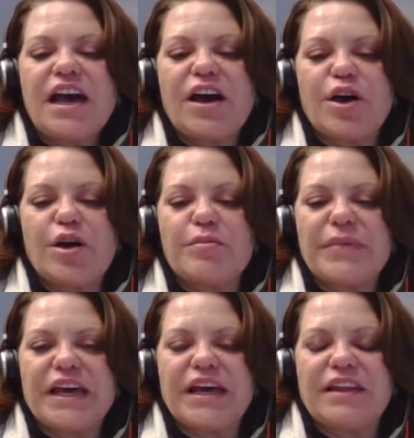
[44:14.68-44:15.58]
and
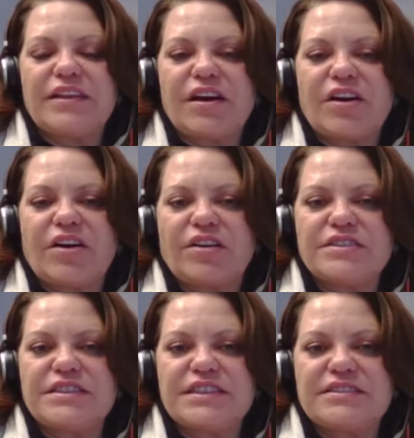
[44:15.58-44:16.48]
our
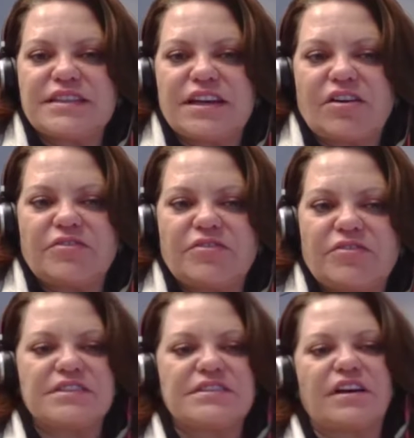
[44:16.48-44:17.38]
DC
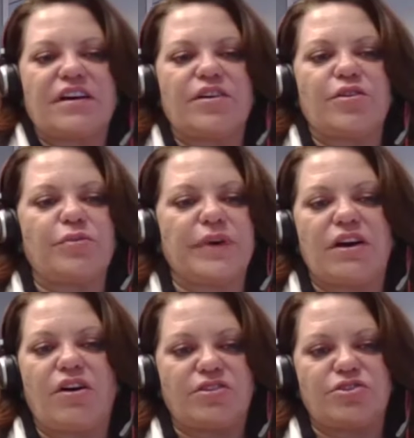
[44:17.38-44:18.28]
office, we
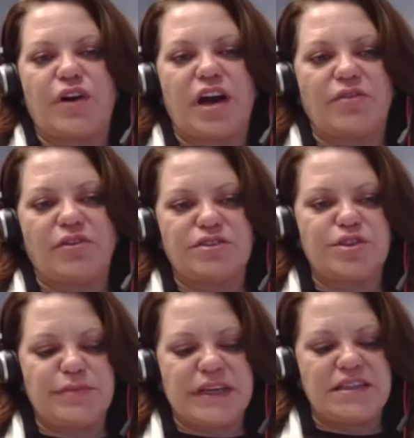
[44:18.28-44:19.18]
all travel to
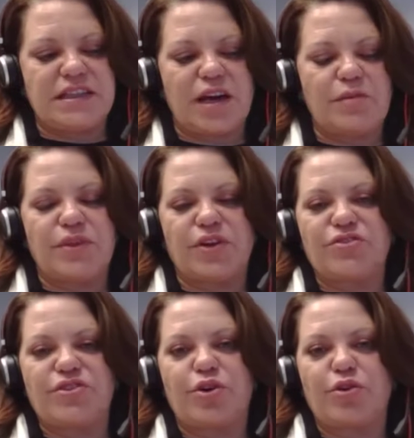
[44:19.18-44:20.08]
meet them.
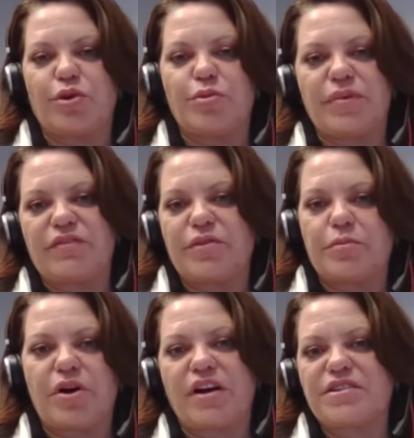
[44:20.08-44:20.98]
There's a group of
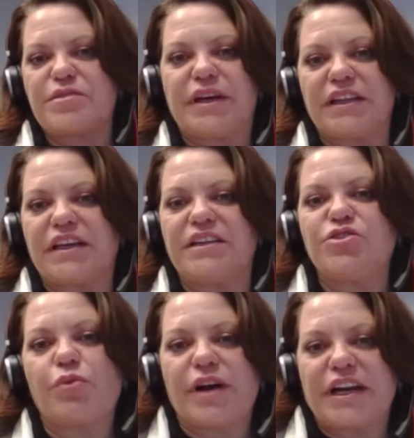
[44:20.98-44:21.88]
approximately
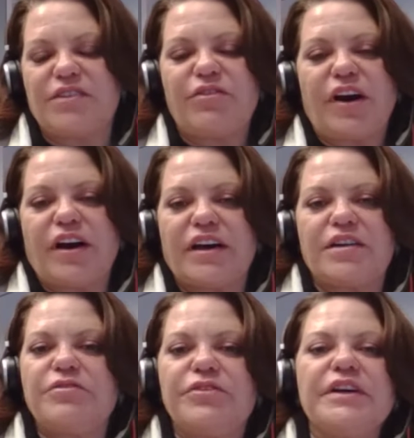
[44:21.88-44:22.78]

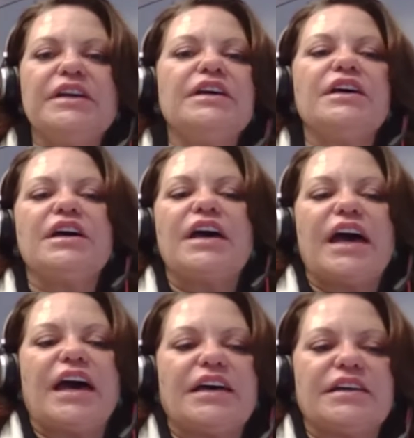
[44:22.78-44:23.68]
25,
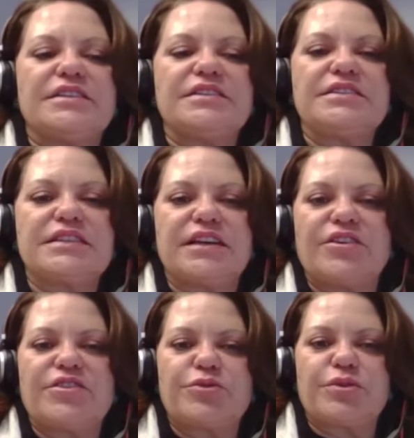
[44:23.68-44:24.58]
and
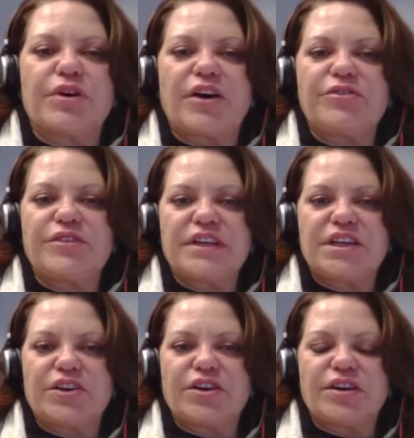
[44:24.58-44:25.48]
throughout the
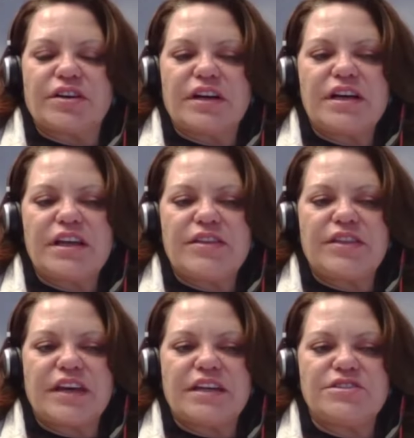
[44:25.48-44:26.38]
year,
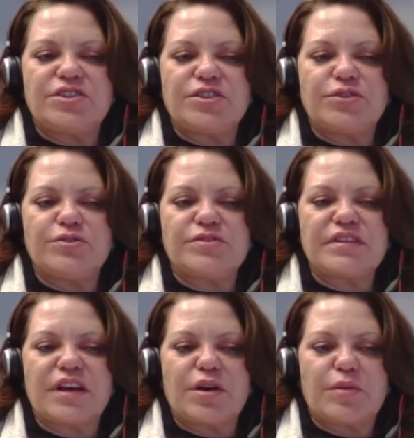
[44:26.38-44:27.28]
they do
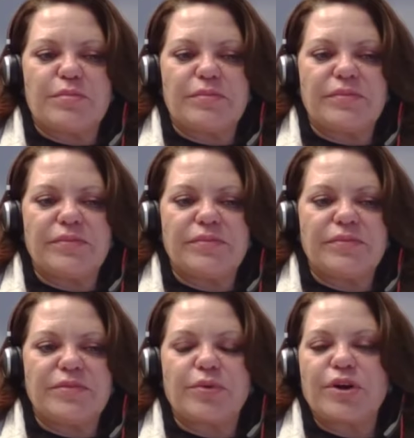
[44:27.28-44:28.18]
some
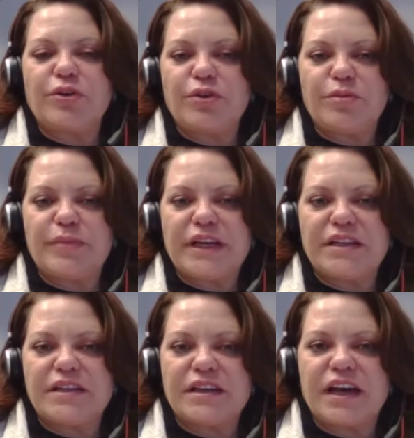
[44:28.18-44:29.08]

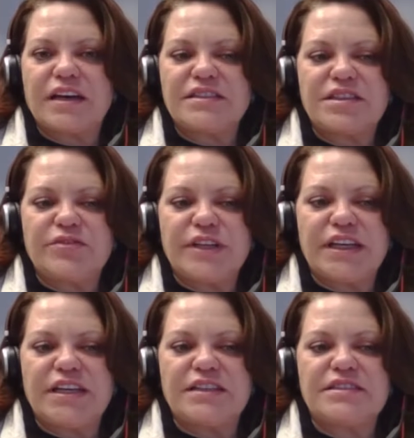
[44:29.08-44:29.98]
recruitment
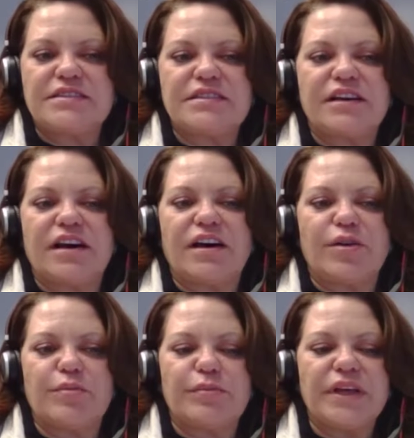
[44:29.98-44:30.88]
activities.
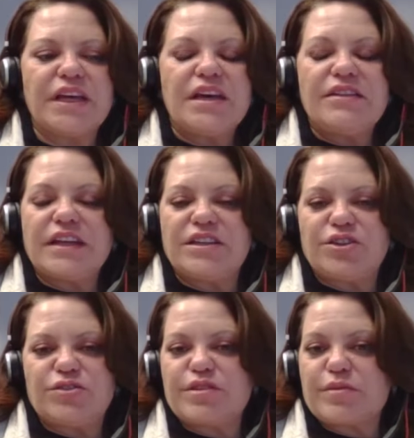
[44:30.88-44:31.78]
They
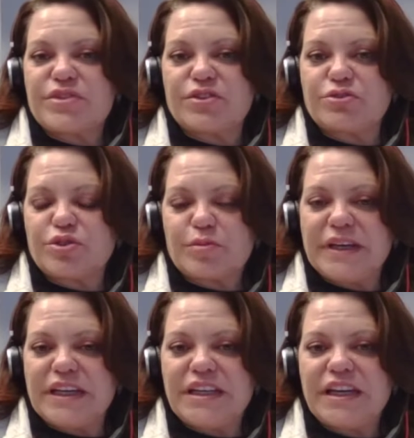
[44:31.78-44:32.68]
do some social
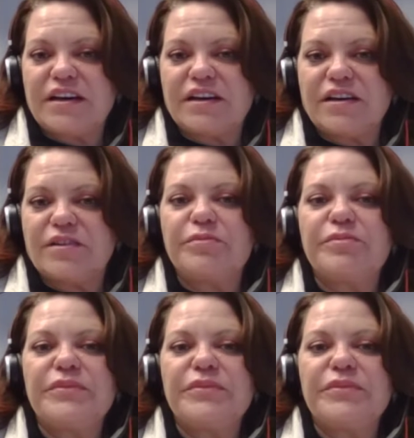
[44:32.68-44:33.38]
media